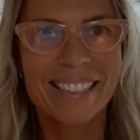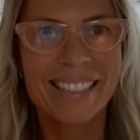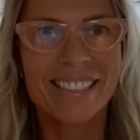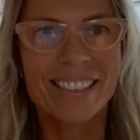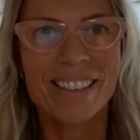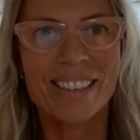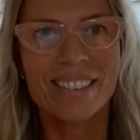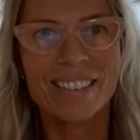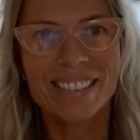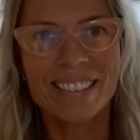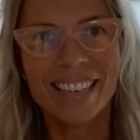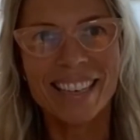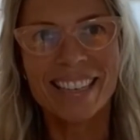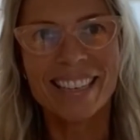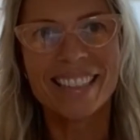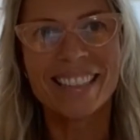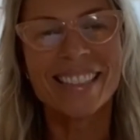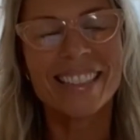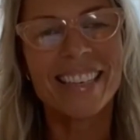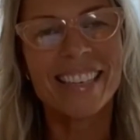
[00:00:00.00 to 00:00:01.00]
So like
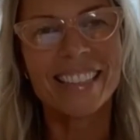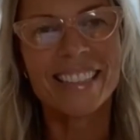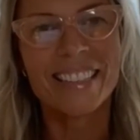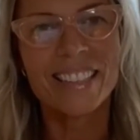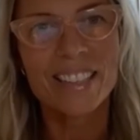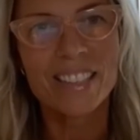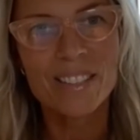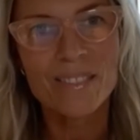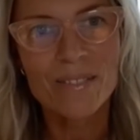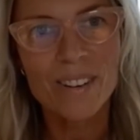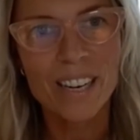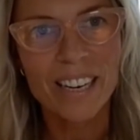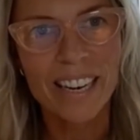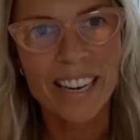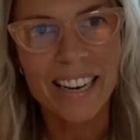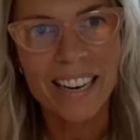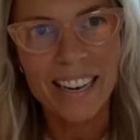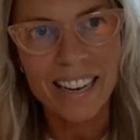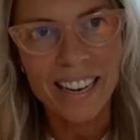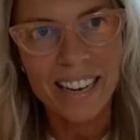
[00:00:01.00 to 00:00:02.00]
I said, this is
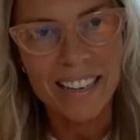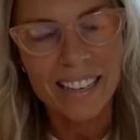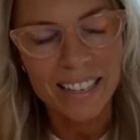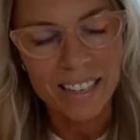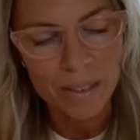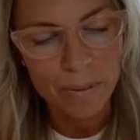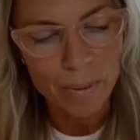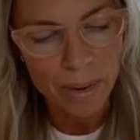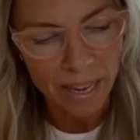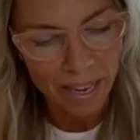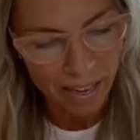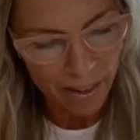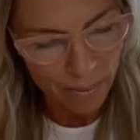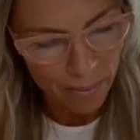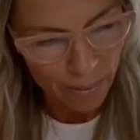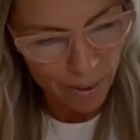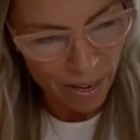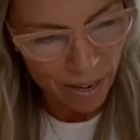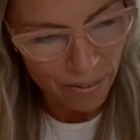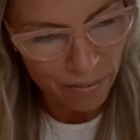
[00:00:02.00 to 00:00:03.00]
running
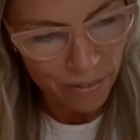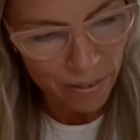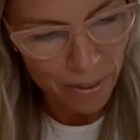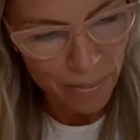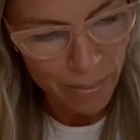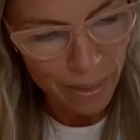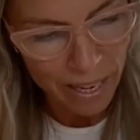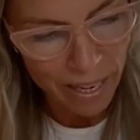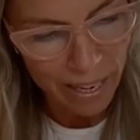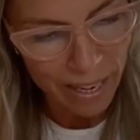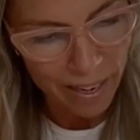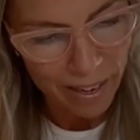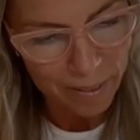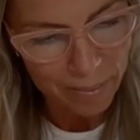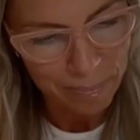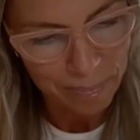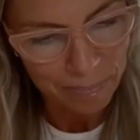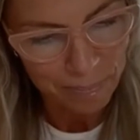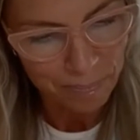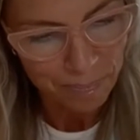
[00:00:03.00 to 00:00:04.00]
every week,
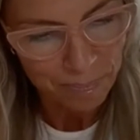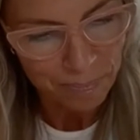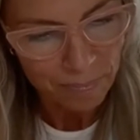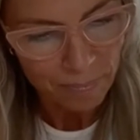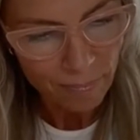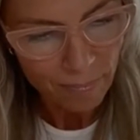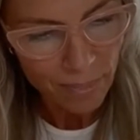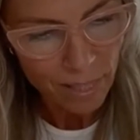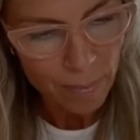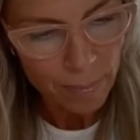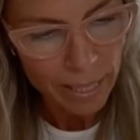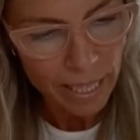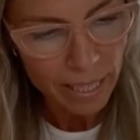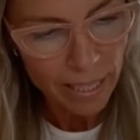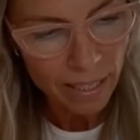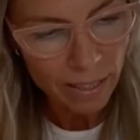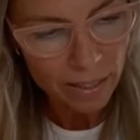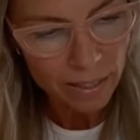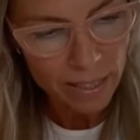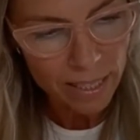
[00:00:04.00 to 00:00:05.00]

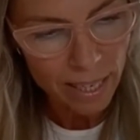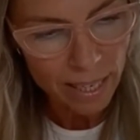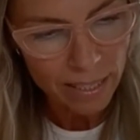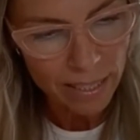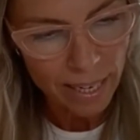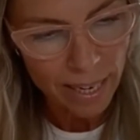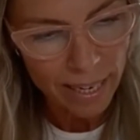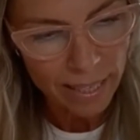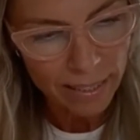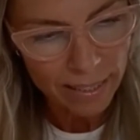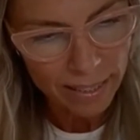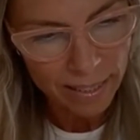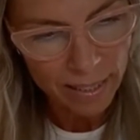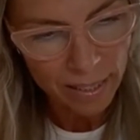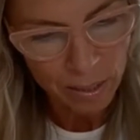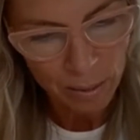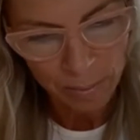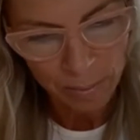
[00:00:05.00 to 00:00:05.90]
beginning on Sundays.